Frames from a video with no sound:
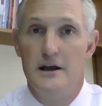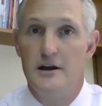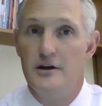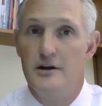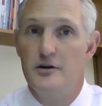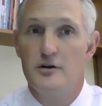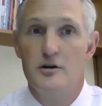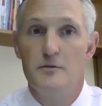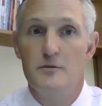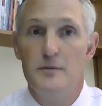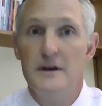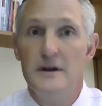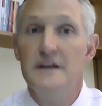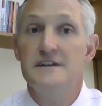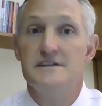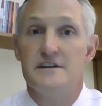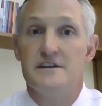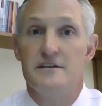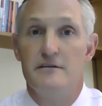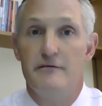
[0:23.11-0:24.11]
who
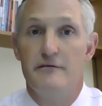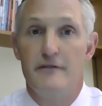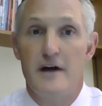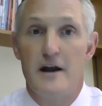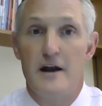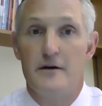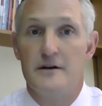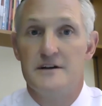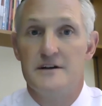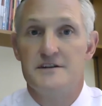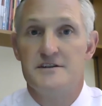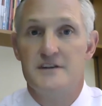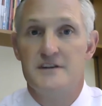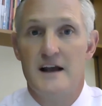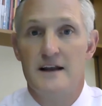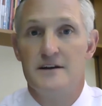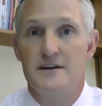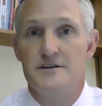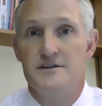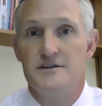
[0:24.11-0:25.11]
completed the various
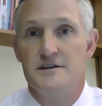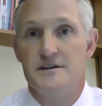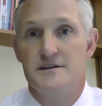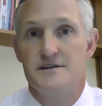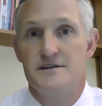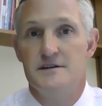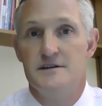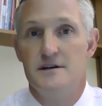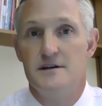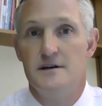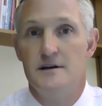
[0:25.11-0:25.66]
challenges.